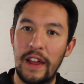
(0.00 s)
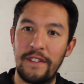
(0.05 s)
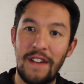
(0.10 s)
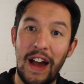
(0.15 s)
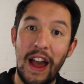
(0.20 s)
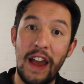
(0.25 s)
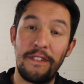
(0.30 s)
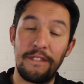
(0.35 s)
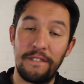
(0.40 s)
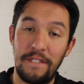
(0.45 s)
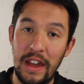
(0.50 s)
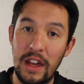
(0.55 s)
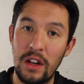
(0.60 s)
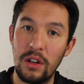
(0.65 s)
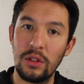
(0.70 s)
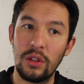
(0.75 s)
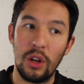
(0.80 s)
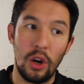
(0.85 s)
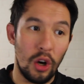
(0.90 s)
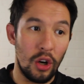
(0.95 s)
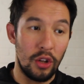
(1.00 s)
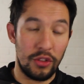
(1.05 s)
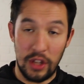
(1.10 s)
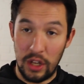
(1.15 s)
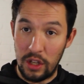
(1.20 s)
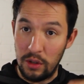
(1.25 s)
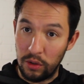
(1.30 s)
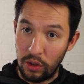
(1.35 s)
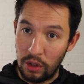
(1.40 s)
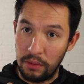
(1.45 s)
I feel, or
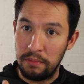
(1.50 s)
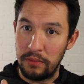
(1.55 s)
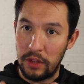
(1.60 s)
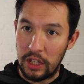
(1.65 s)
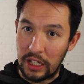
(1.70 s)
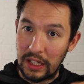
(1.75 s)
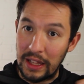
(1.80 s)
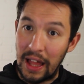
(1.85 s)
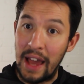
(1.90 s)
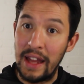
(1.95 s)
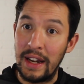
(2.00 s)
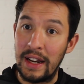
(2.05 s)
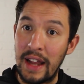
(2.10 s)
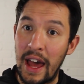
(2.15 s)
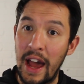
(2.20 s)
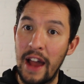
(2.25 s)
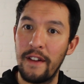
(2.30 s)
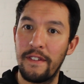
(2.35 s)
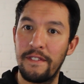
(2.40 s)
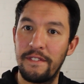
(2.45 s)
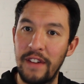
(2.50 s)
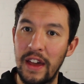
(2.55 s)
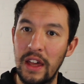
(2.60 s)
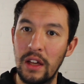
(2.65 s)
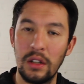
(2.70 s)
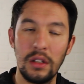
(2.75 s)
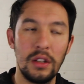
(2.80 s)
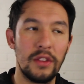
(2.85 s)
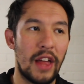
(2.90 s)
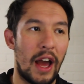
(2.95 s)
the client and I
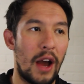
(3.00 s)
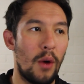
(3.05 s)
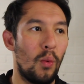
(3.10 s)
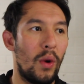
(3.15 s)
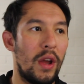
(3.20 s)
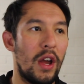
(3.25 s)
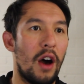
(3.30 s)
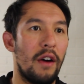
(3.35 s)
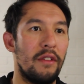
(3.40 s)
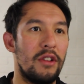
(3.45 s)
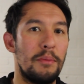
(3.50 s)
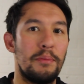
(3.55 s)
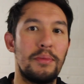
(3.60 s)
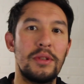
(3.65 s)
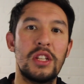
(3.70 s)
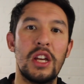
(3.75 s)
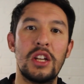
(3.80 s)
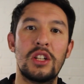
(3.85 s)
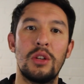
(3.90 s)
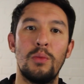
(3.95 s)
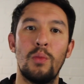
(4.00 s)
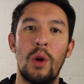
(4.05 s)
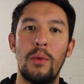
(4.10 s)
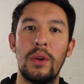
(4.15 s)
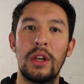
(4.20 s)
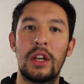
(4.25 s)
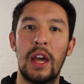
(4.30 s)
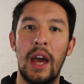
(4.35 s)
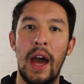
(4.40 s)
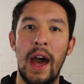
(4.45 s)
feel that we are in a position where
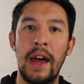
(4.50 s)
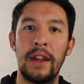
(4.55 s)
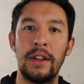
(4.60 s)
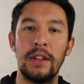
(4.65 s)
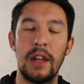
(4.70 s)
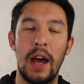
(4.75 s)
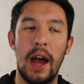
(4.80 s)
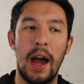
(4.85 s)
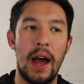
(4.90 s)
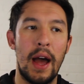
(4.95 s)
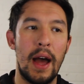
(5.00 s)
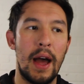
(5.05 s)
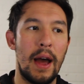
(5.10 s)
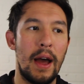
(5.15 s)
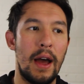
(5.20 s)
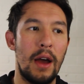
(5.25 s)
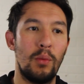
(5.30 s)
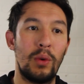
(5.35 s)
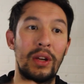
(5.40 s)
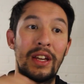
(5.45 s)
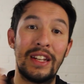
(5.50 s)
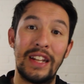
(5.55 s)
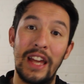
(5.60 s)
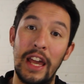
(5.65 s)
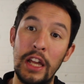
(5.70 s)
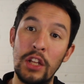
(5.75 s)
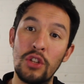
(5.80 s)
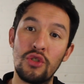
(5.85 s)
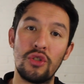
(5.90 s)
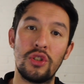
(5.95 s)
we can
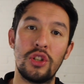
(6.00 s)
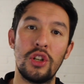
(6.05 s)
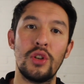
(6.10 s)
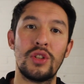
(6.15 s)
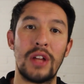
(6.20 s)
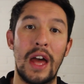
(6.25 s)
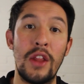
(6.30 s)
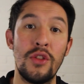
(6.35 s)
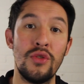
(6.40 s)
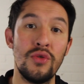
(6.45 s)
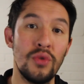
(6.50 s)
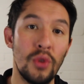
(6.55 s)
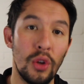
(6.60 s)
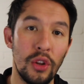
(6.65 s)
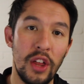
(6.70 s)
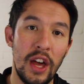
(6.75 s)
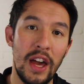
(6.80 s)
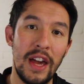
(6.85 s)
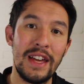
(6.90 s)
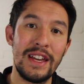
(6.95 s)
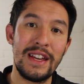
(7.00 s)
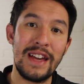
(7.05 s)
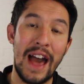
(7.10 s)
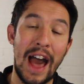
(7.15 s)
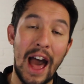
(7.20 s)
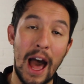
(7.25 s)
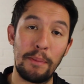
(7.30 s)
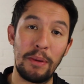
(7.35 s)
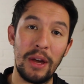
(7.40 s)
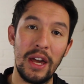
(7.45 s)
introduce another
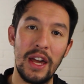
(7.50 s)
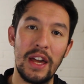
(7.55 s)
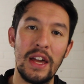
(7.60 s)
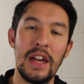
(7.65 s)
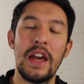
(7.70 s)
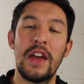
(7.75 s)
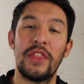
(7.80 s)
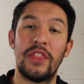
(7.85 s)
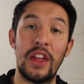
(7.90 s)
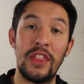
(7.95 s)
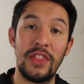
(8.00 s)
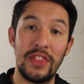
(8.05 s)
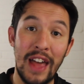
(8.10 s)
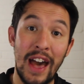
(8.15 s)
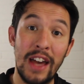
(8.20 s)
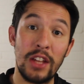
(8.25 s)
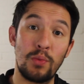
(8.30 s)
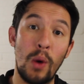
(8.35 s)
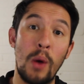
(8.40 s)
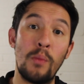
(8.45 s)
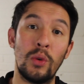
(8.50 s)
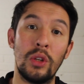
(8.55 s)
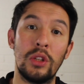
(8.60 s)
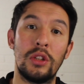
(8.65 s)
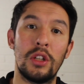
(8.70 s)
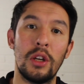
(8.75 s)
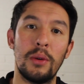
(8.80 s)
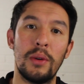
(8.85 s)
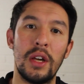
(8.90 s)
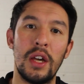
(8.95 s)
habit, then that's when we
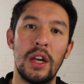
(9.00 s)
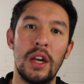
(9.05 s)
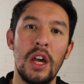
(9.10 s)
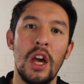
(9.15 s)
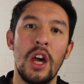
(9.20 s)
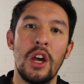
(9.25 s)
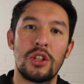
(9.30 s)
do it.